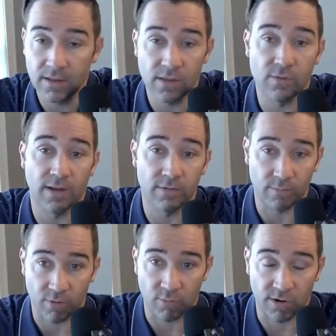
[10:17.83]
you have the
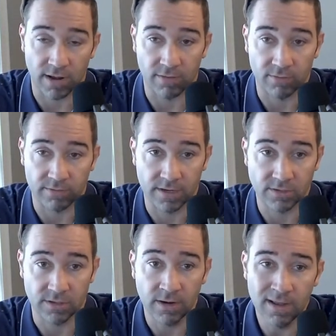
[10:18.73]
appropriate
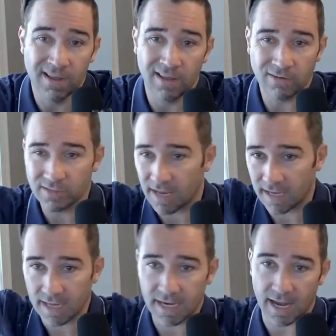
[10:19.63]
authorization. You're just kind of
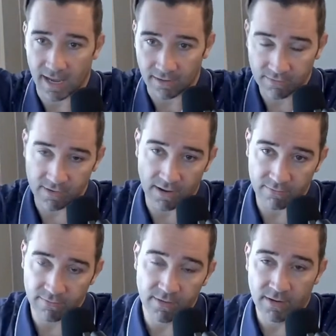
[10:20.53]
getting ahead of
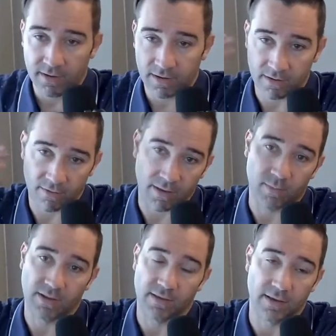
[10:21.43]
stuff. That
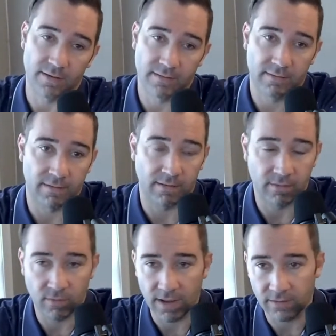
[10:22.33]
might take a
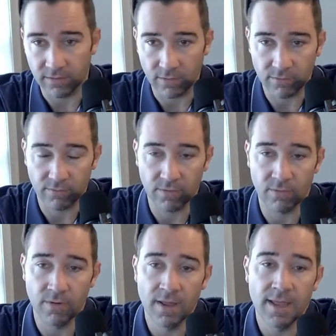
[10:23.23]
little while to go
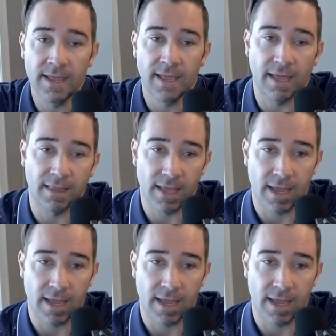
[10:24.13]
through. And